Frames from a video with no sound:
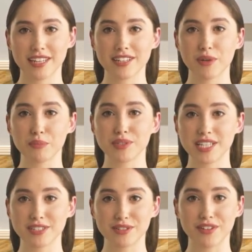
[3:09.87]
that will
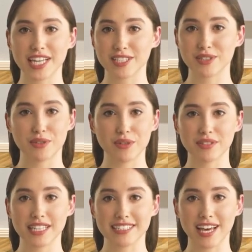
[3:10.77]
protect your financial
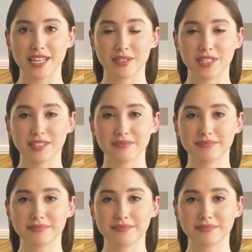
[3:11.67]
goals and timeline.